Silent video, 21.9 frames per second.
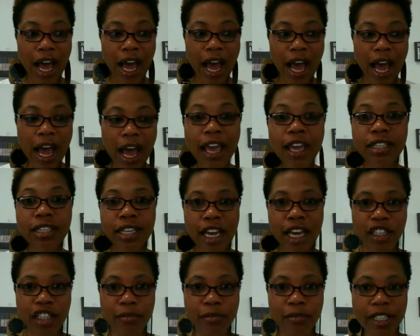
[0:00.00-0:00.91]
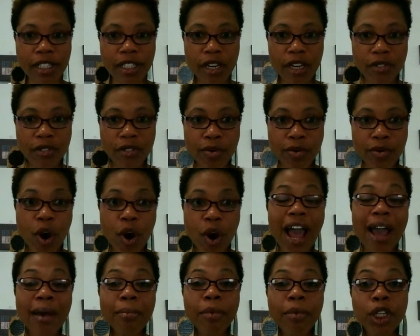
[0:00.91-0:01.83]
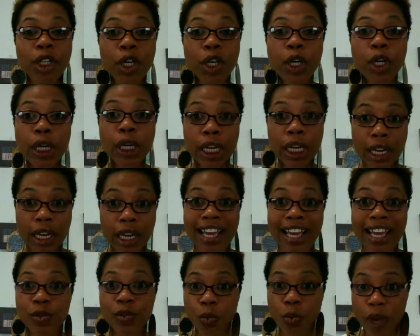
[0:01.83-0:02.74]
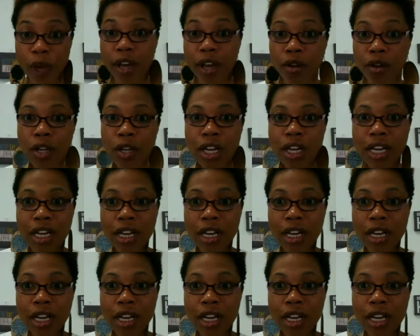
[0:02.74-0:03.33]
I attach myself to where I'm learning as well?